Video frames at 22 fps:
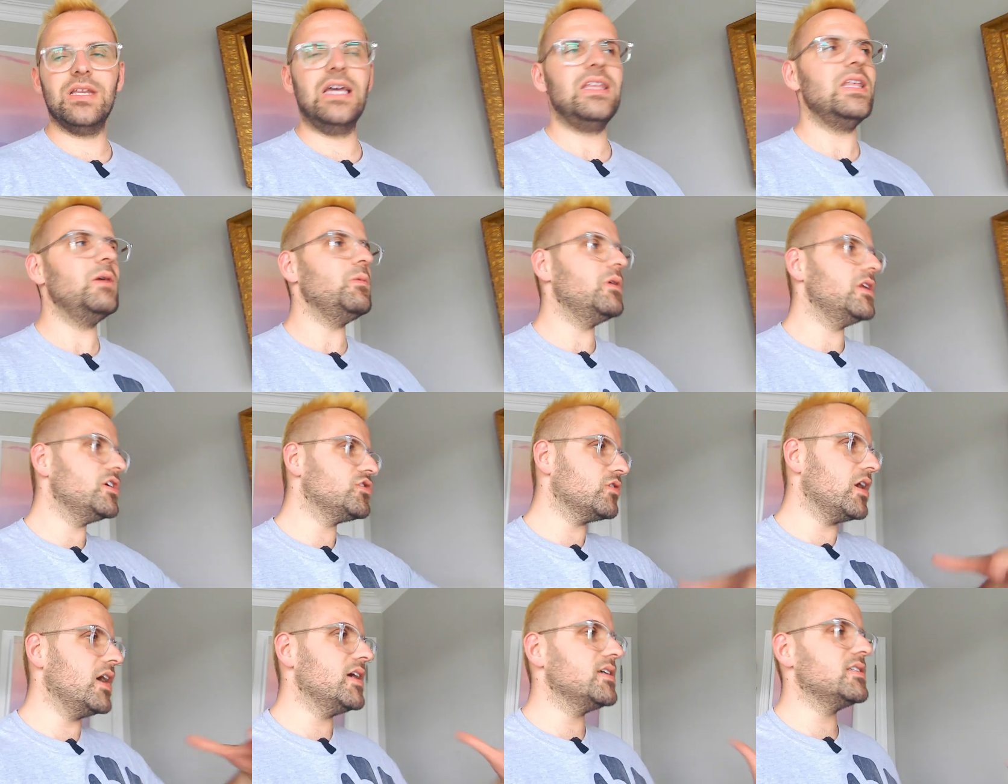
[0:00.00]
And then when it
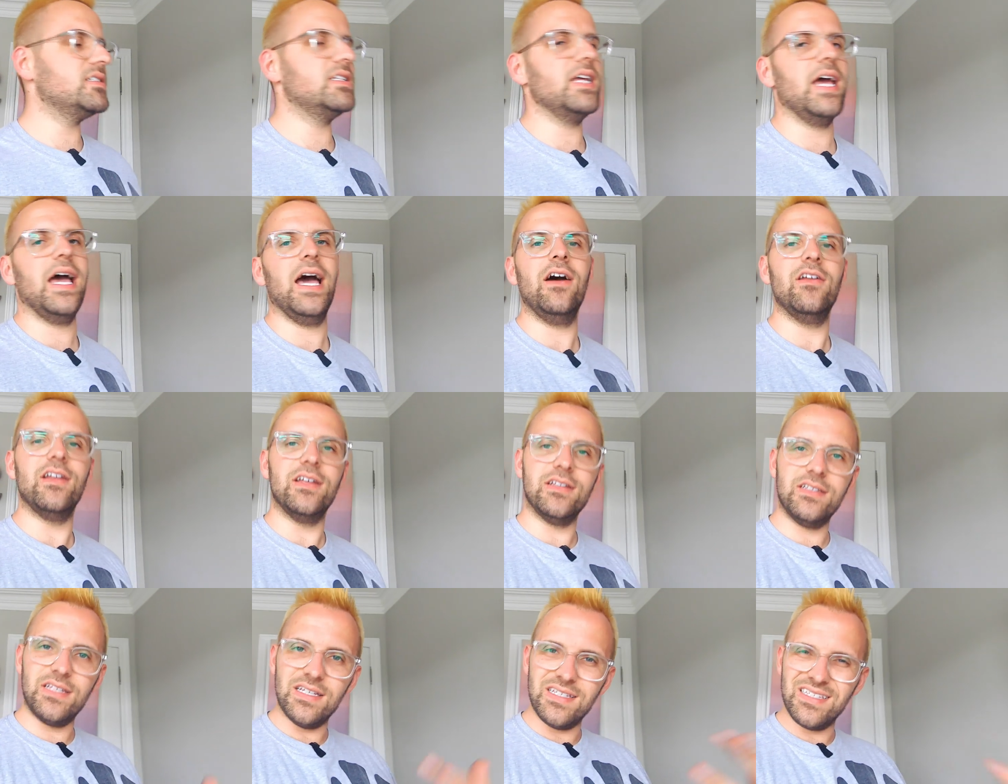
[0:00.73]
dries down,
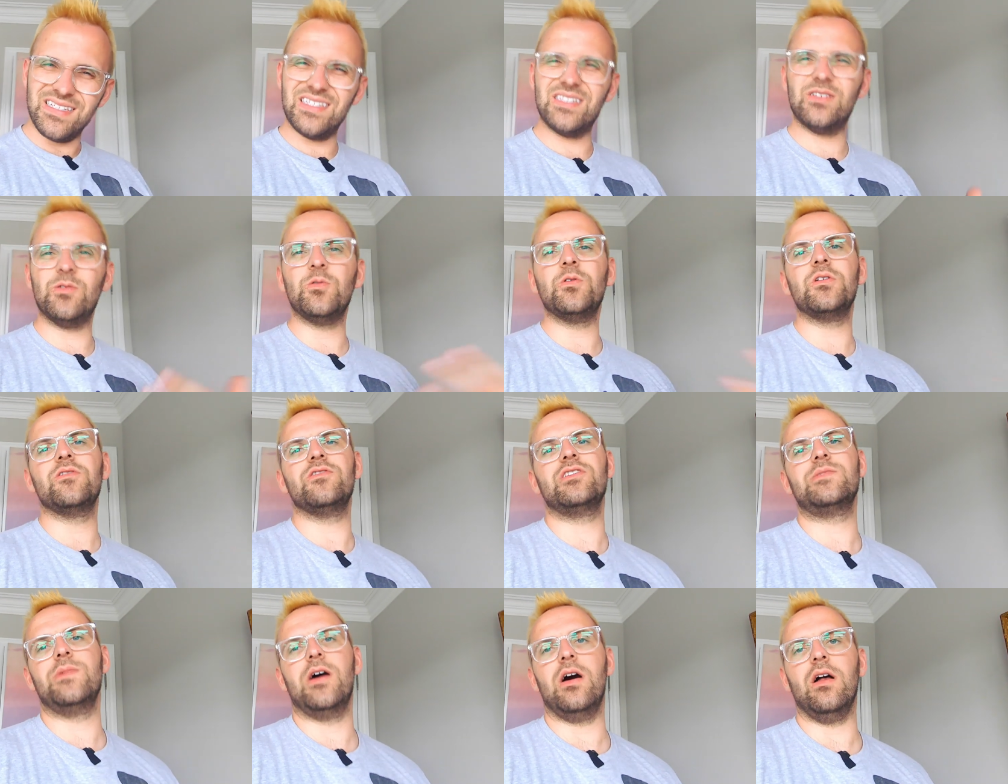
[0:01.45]
it does sort of
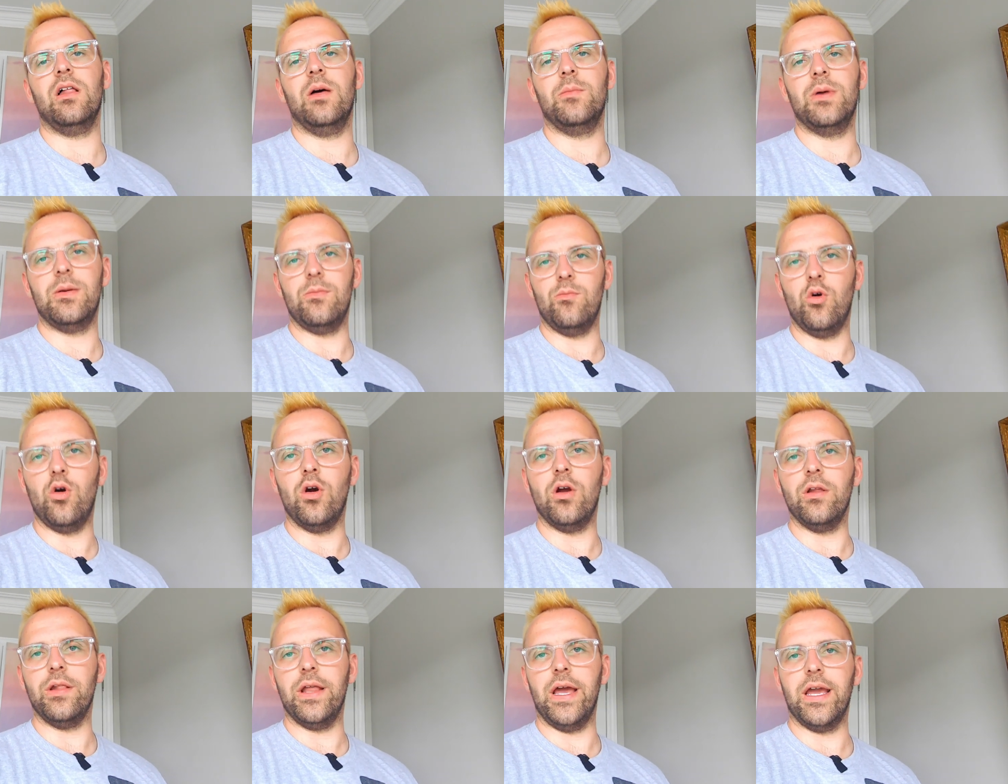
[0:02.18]
smell a bit
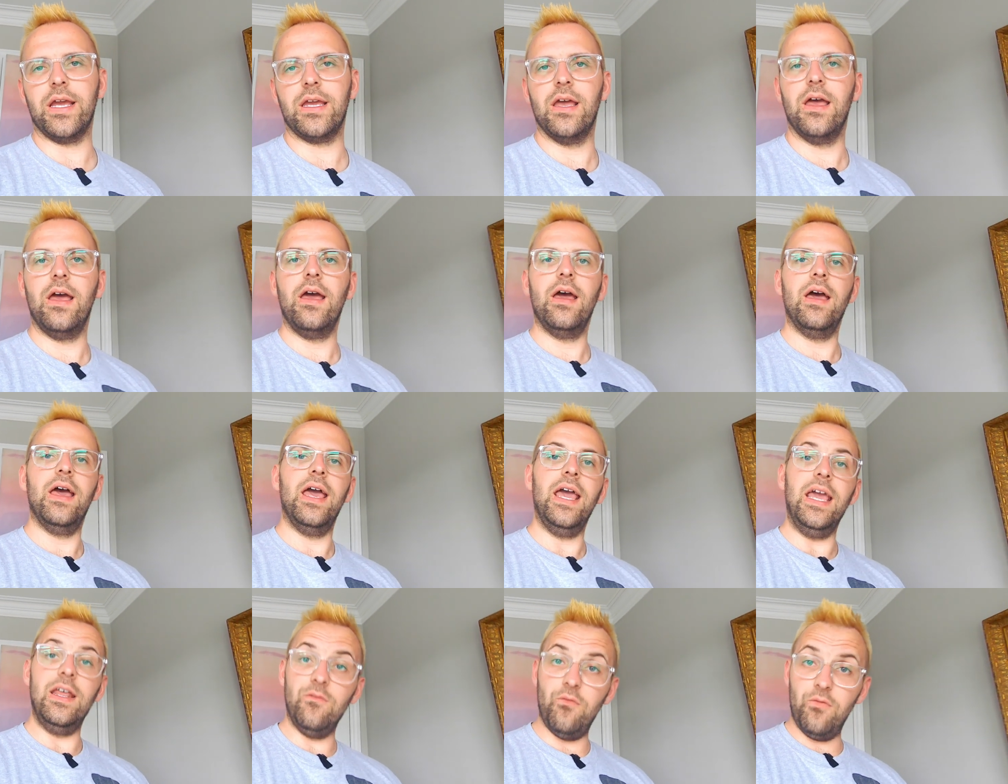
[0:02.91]
more like
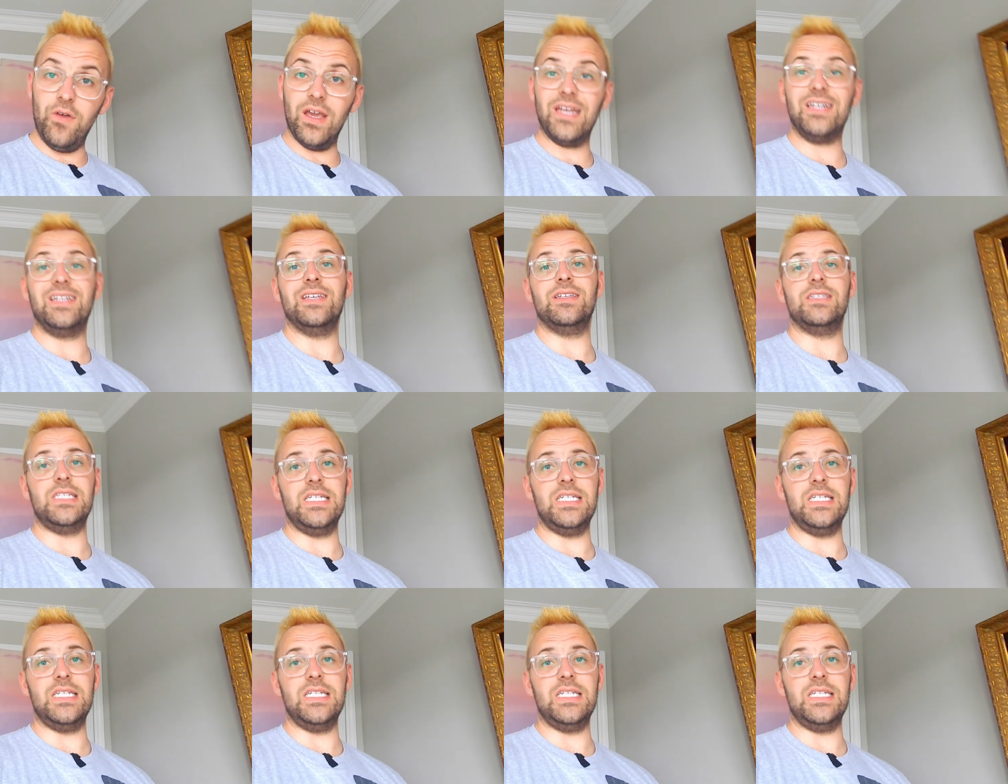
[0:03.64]
Invictus